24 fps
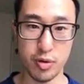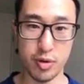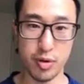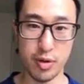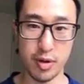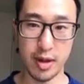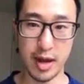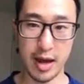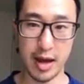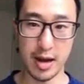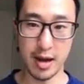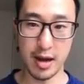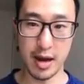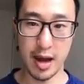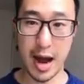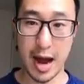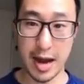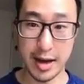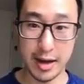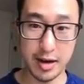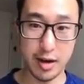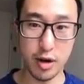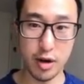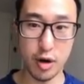that I
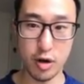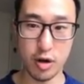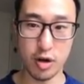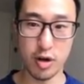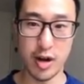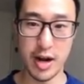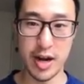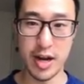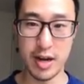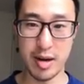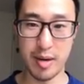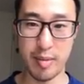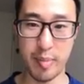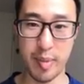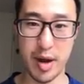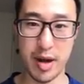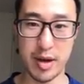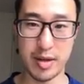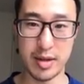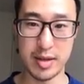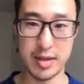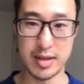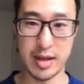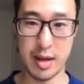did not create, but
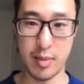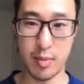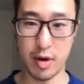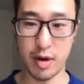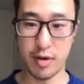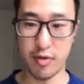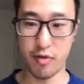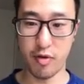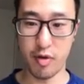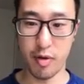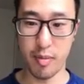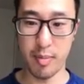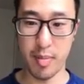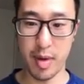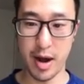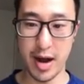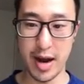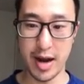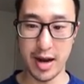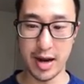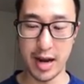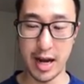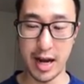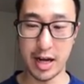someone from my
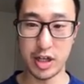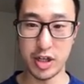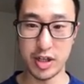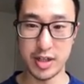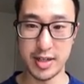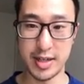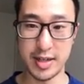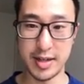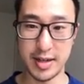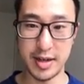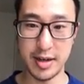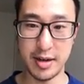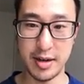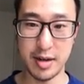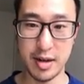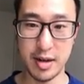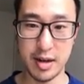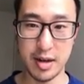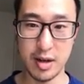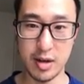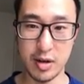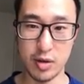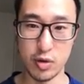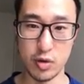agency did,
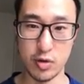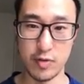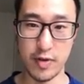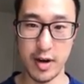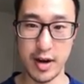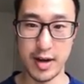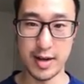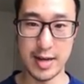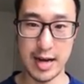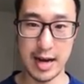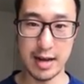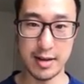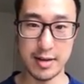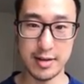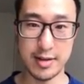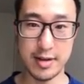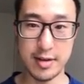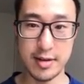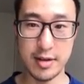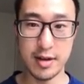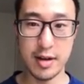who's very talented.